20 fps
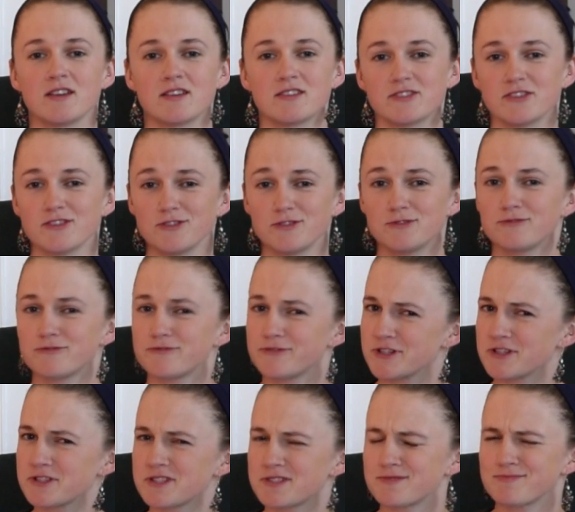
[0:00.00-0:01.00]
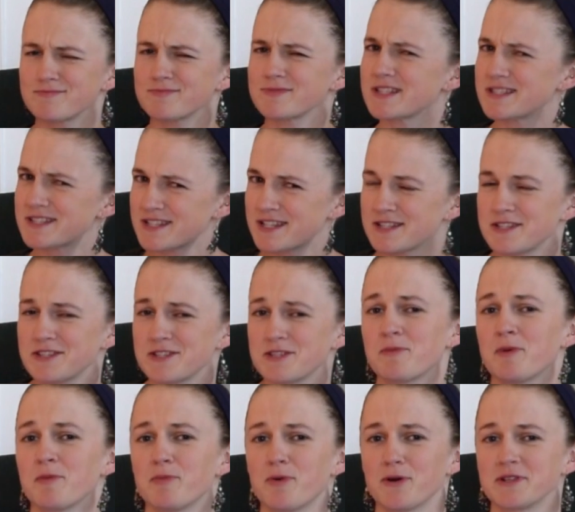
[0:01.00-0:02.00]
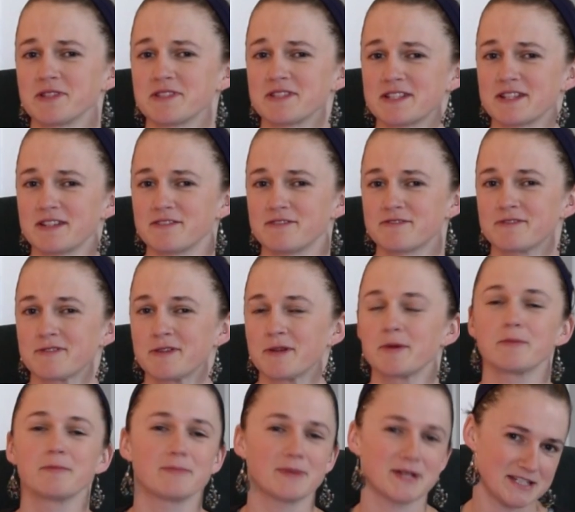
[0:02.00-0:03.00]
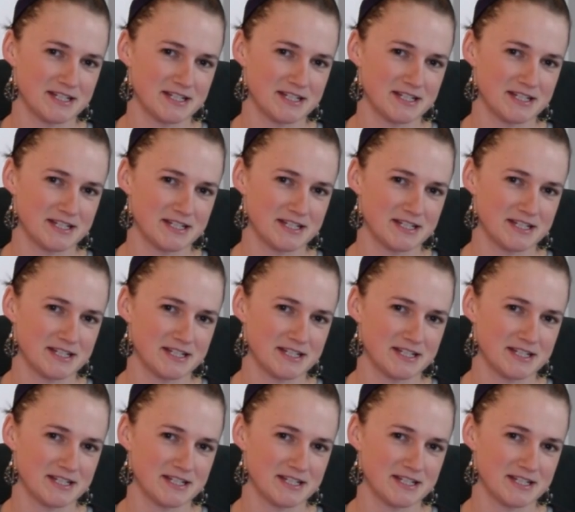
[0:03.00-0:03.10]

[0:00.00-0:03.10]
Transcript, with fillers: So first, let's get to some important stuff. My